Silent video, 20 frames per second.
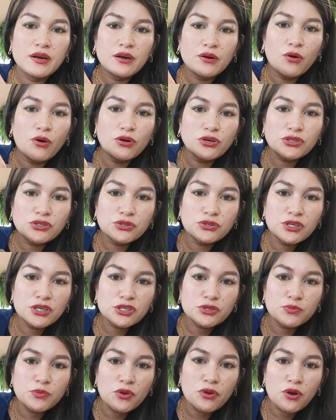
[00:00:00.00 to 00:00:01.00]
Also, the
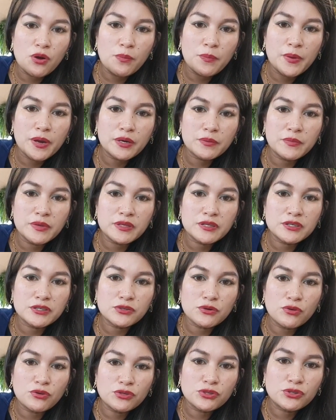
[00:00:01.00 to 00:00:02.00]
small compartment, there's
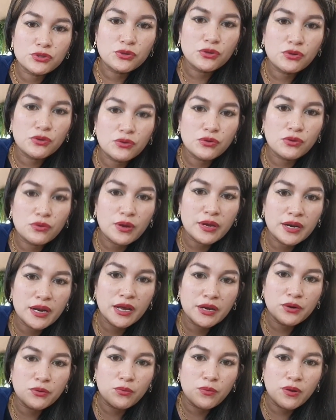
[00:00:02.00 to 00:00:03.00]
also
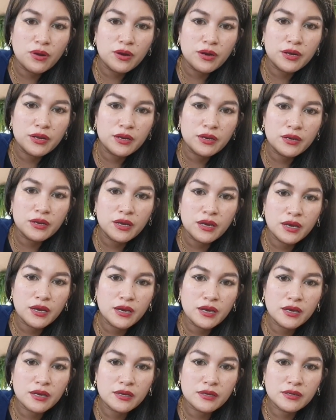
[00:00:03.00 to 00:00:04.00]
another one,
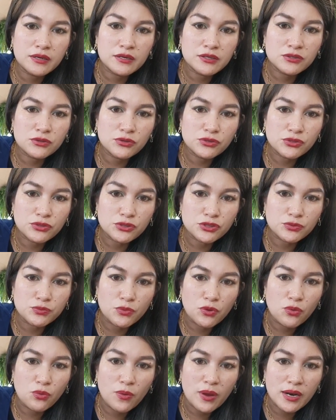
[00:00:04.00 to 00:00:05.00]
and there's also a
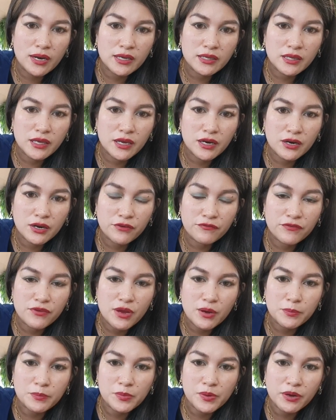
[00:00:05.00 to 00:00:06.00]
small wallet here if you
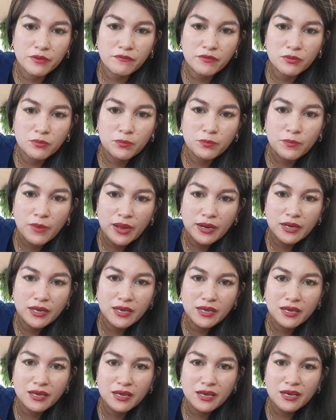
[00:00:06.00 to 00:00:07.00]
have private
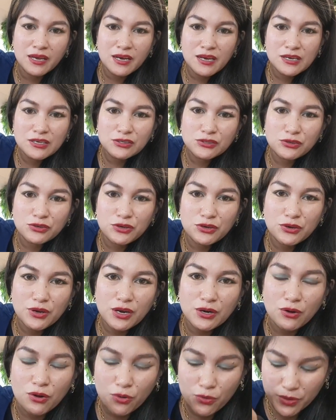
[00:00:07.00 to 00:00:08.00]
money. So you
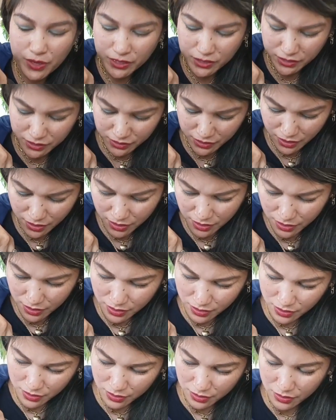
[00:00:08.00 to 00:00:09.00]
can always,
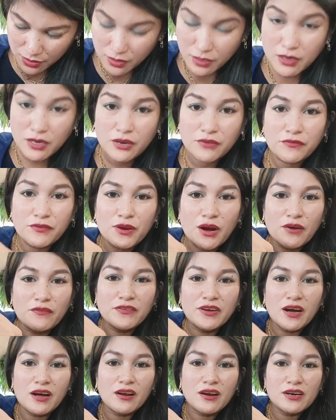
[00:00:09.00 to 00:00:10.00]
if you have
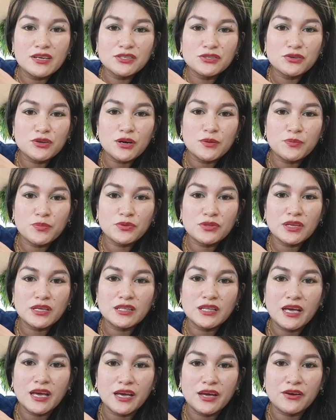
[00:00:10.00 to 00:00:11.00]
dollars, you can put
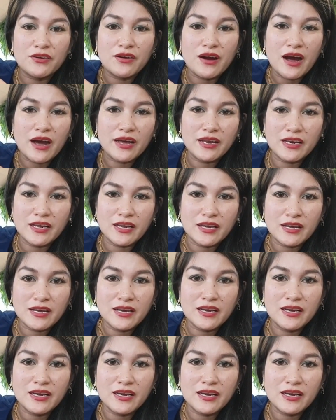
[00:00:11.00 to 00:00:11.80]
it here, hiding,